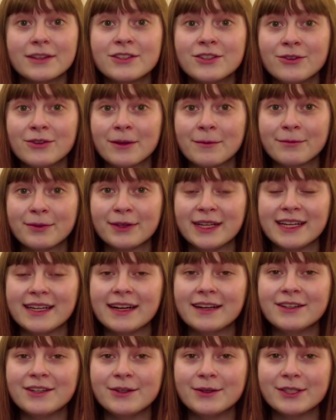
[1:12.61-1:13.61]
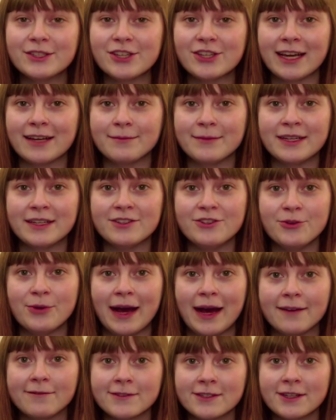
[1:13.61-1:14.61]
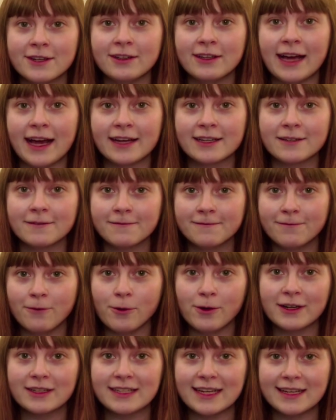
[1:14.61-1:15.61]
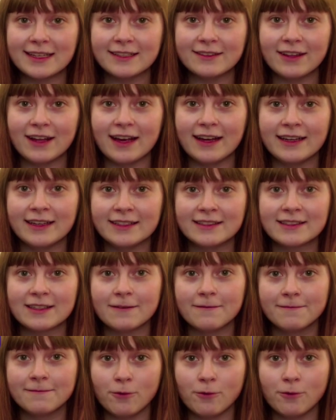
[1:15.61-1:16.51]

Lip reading: To complete A New Enchantment, you have to collect 4 dandelions,